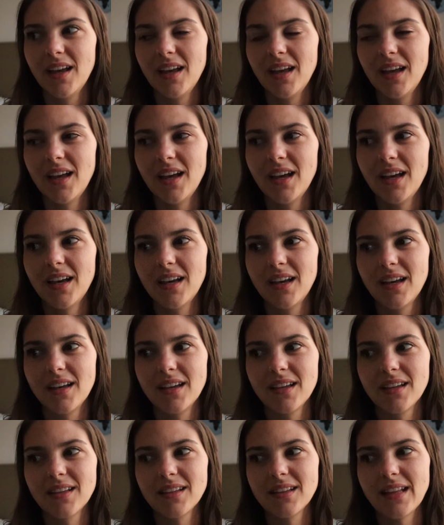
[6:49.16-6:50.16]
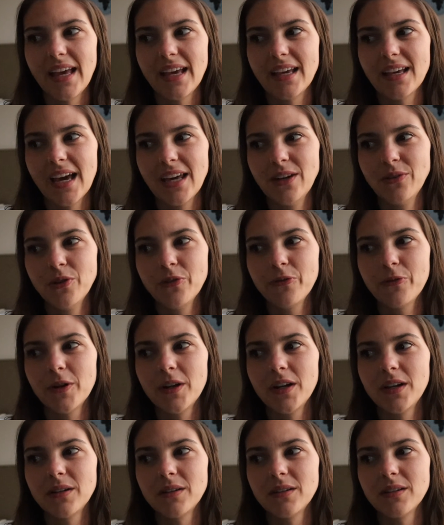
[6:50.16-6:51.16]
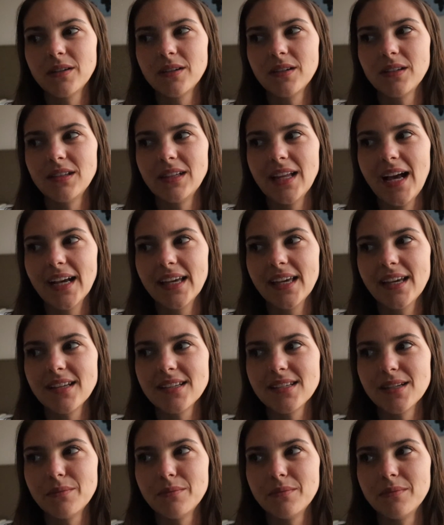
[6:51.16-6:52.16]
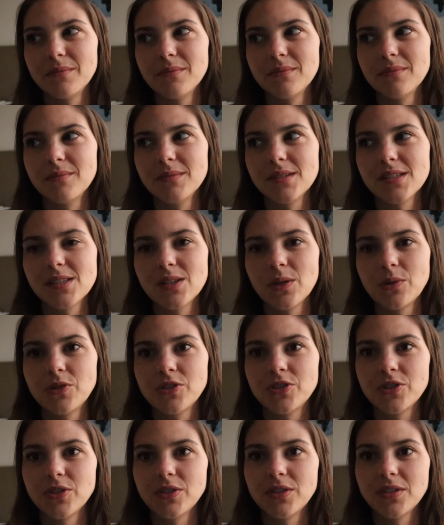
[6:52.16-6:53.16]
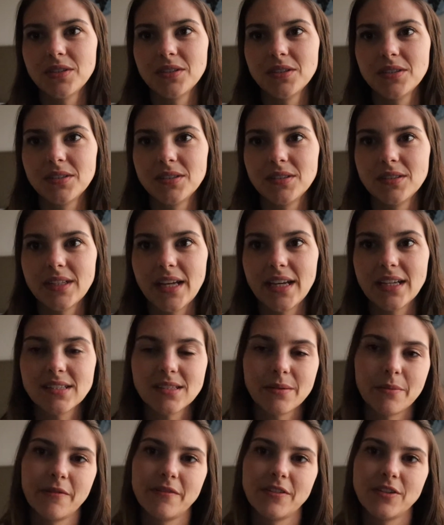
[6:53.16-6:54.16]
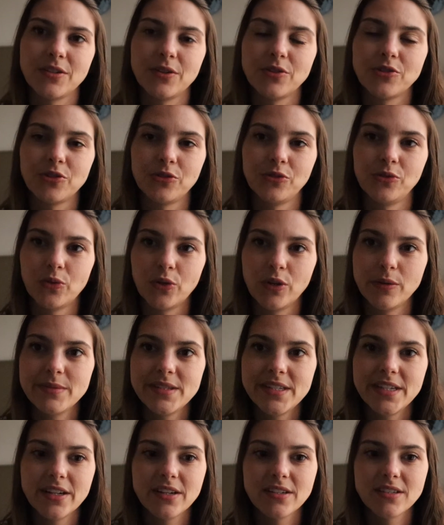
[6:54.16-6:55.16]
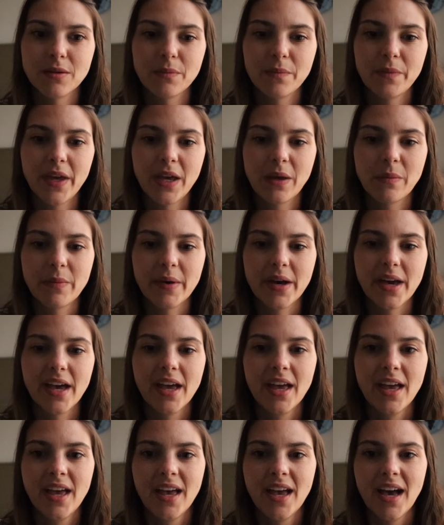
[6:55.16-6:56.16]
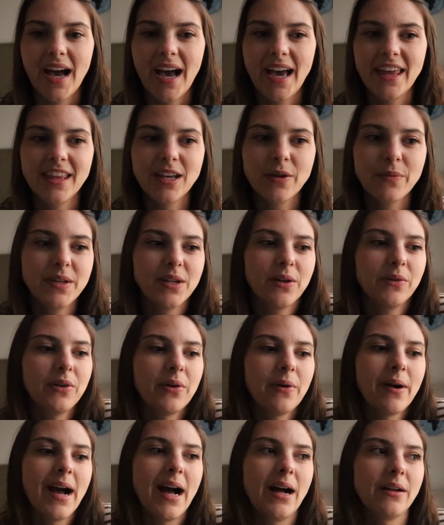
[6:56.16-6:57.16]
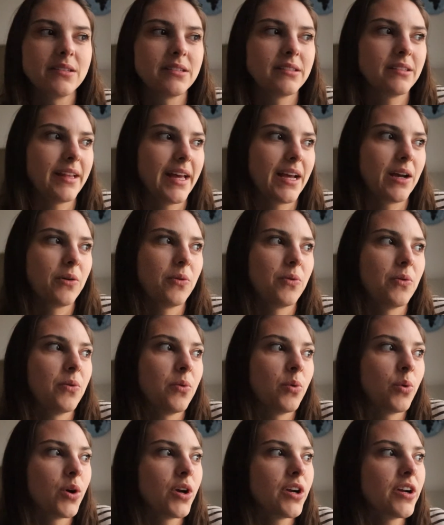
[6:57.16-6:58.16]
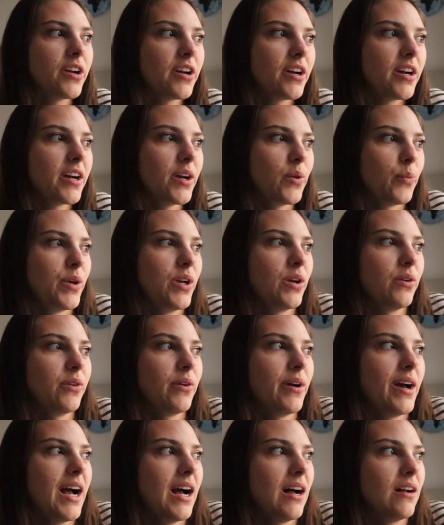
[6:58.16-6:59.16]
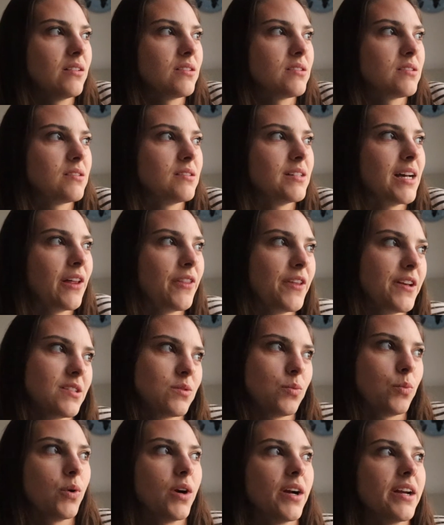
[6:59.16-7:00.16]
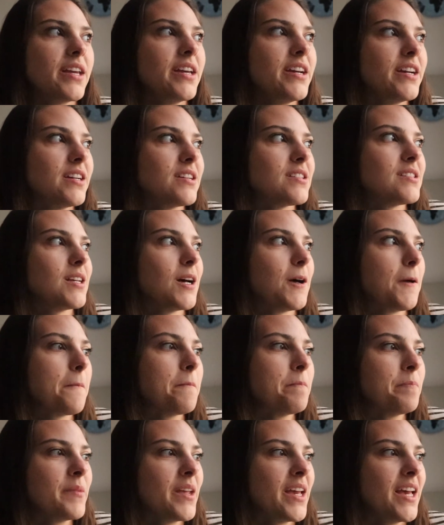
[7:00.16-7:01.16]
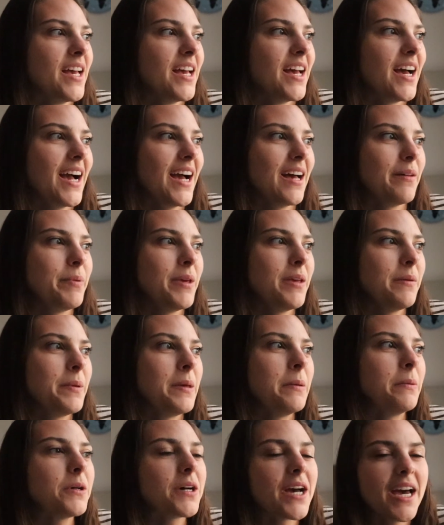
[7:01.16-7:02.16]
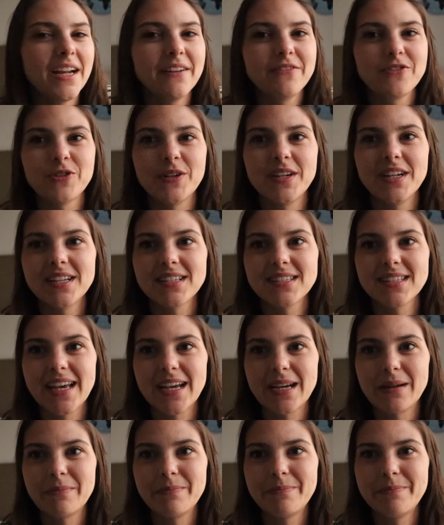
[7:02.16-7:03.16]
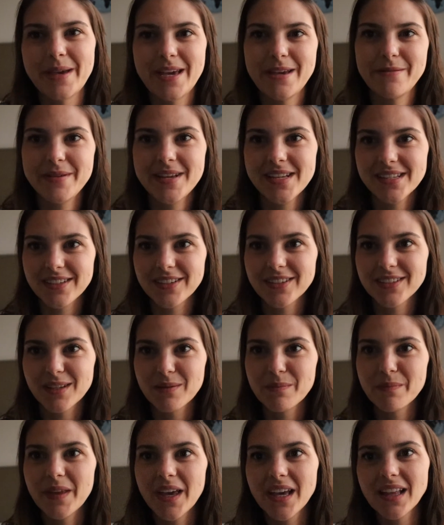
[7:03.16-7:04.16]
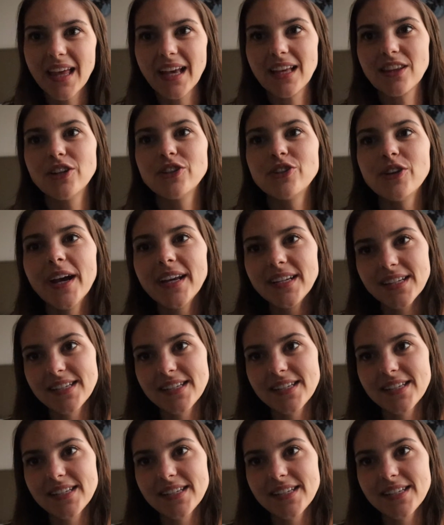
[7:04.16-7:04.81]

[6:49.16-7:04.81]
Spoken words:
like I don't know if we're lacking some of the social norms here or something, but I think we don't know how to like order, and we don't know how things work here, so people kind of treat us like babies or something. Like, they're trying to